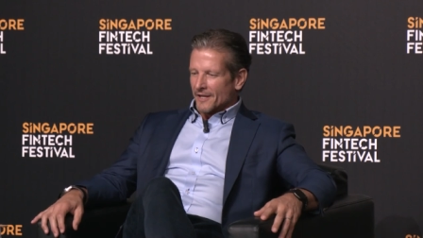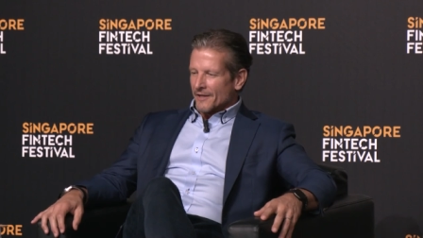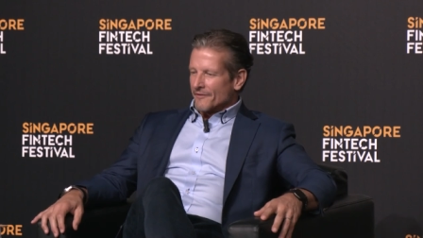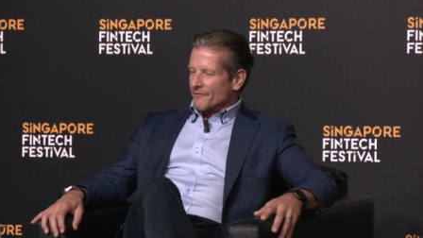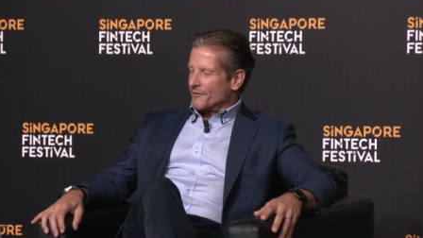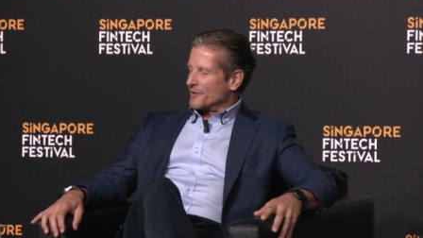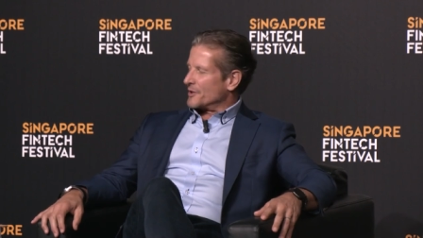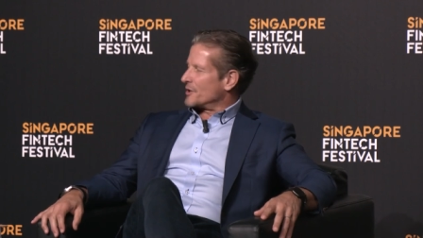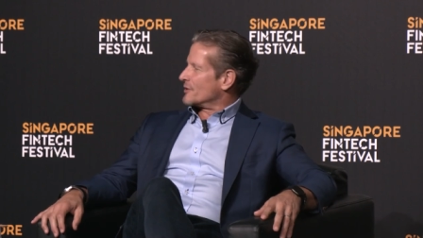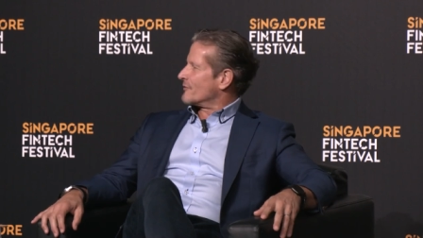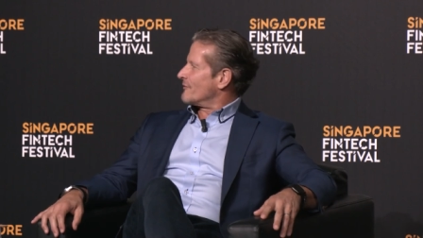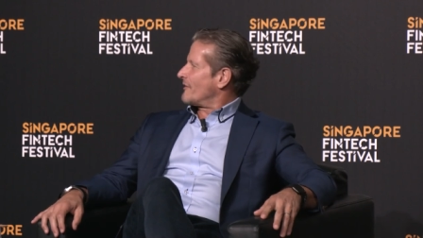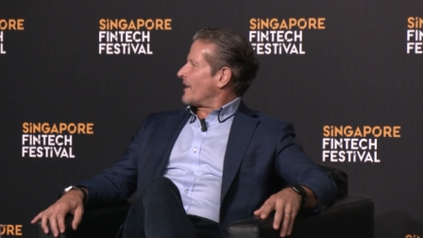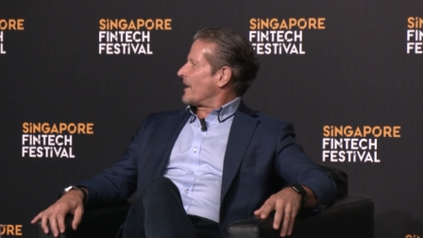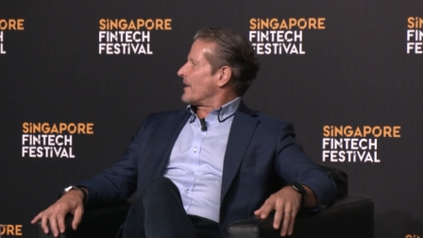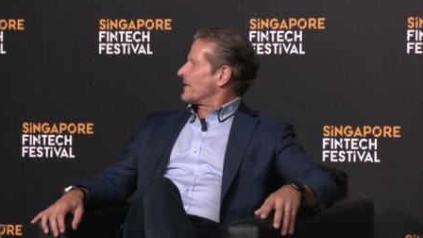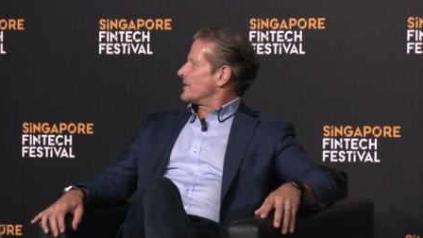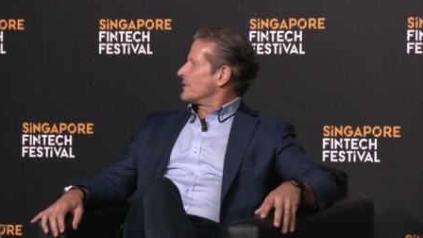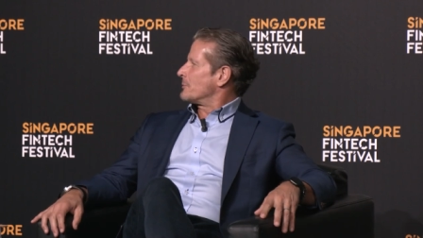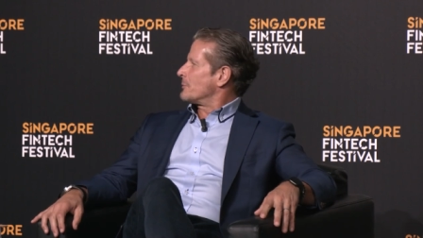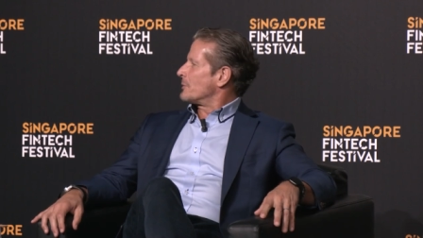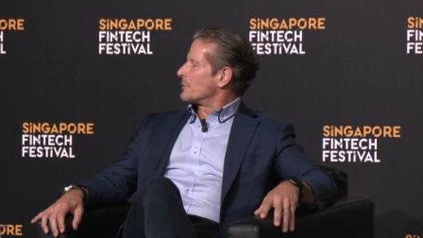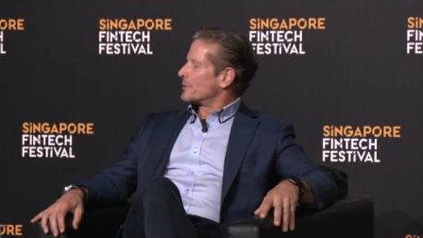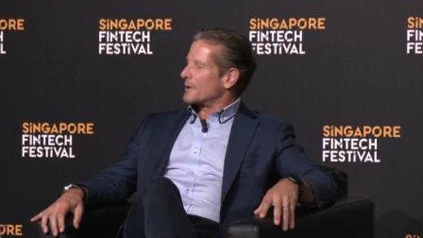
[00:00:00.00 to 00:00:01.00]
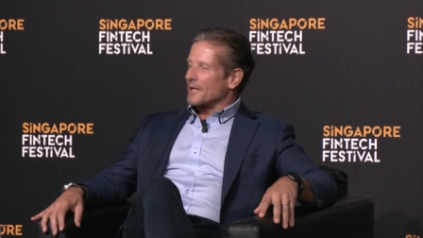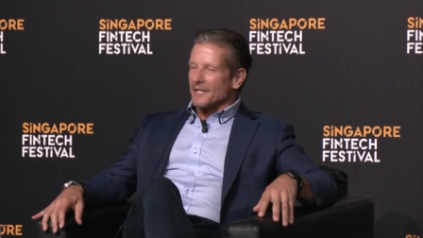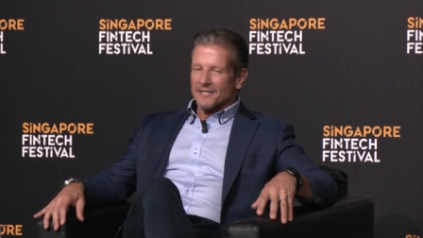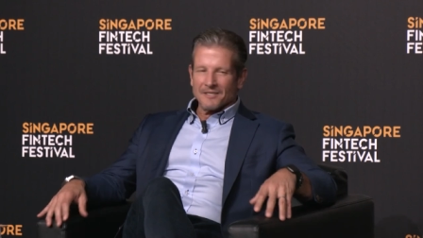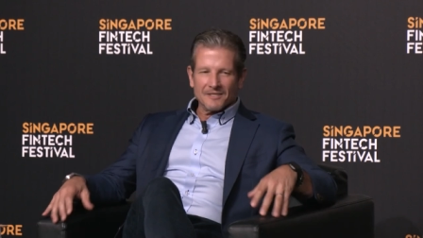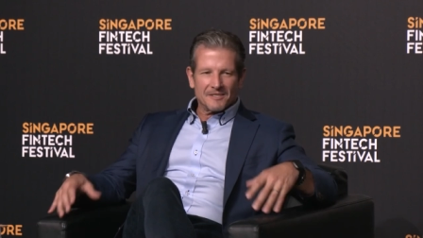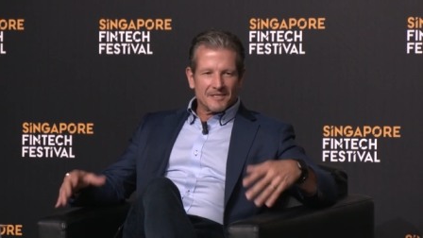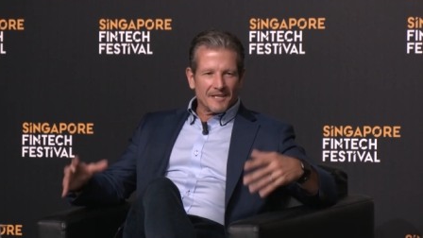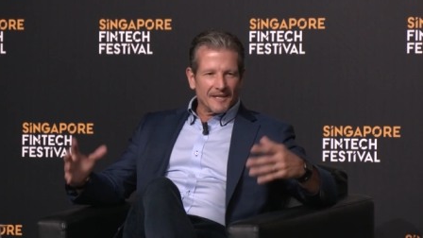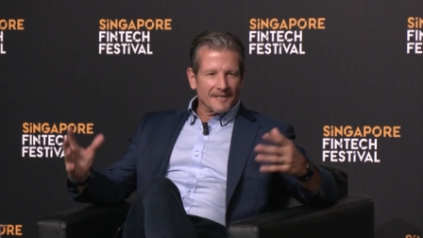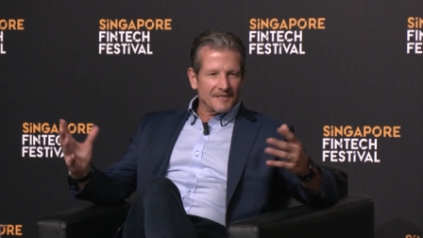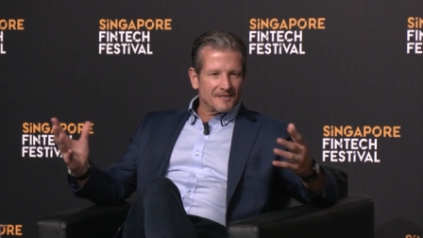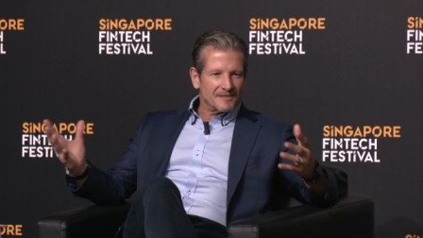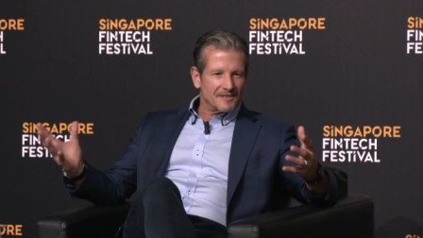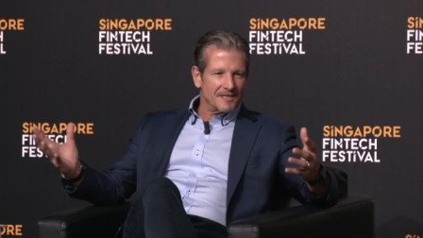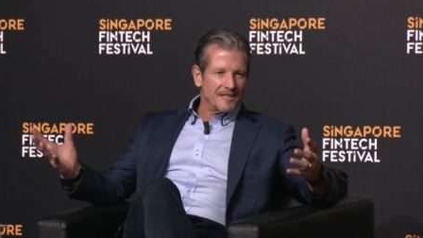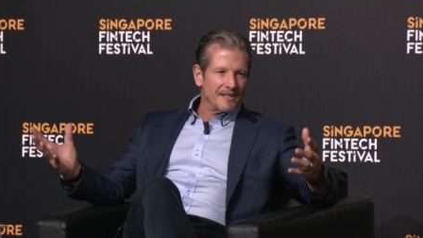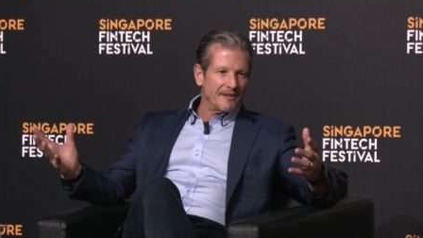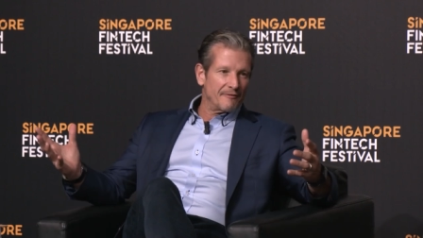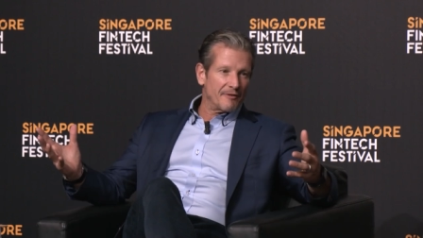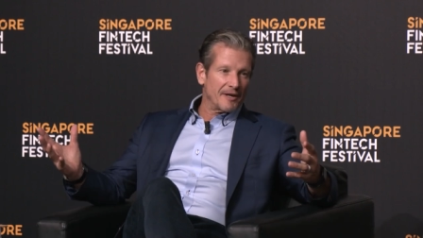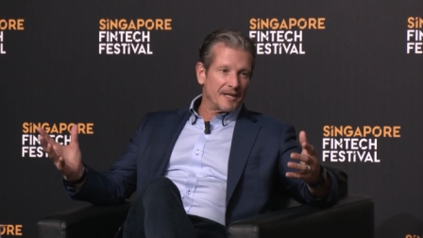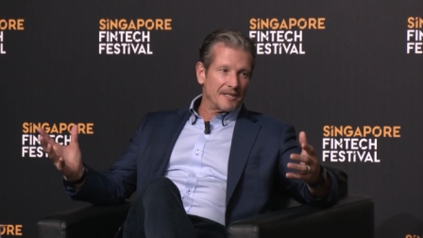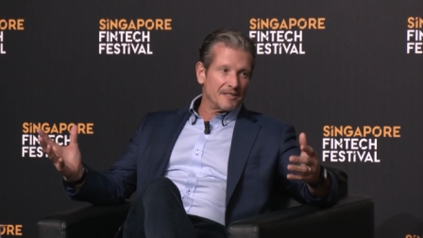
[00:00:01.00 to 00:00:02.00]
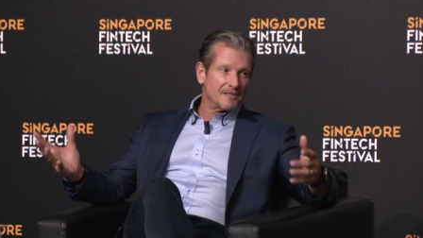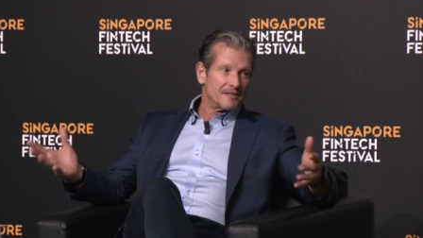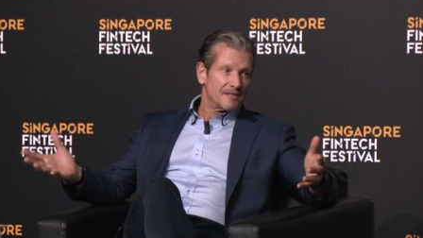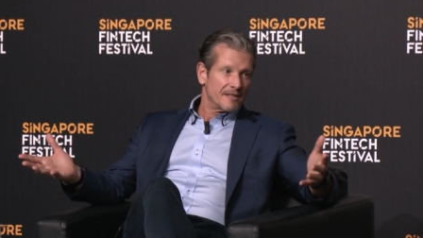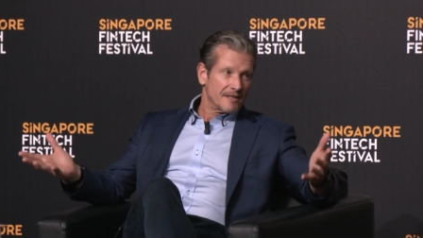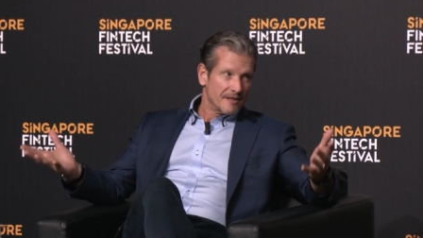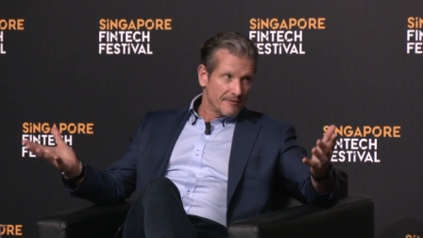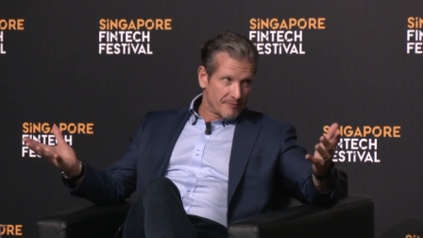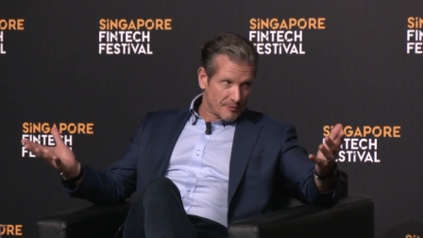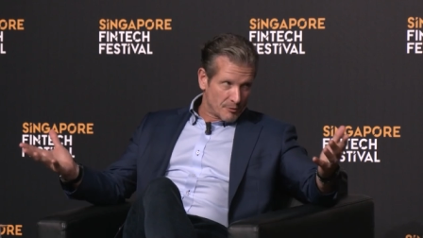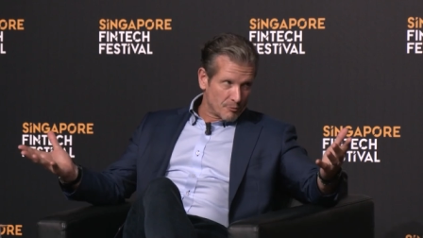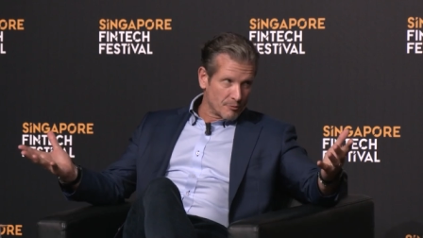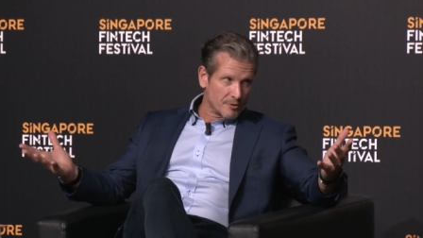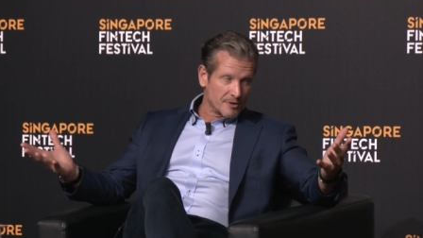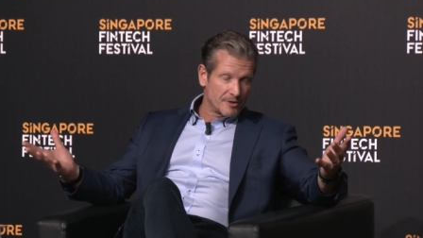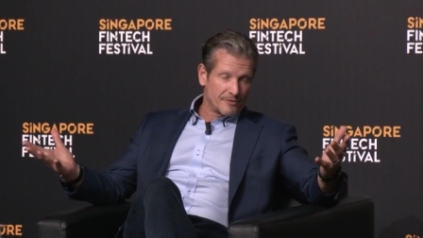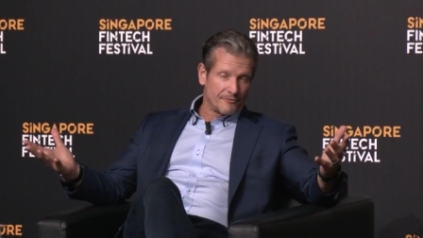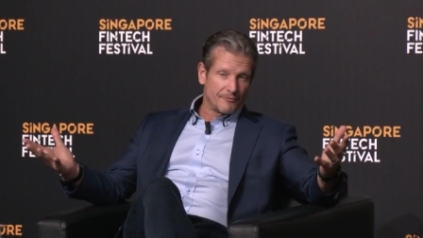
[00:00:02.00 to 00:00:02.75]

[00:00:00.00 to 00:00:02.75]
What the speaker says: for your valuable insights and advice, and of course,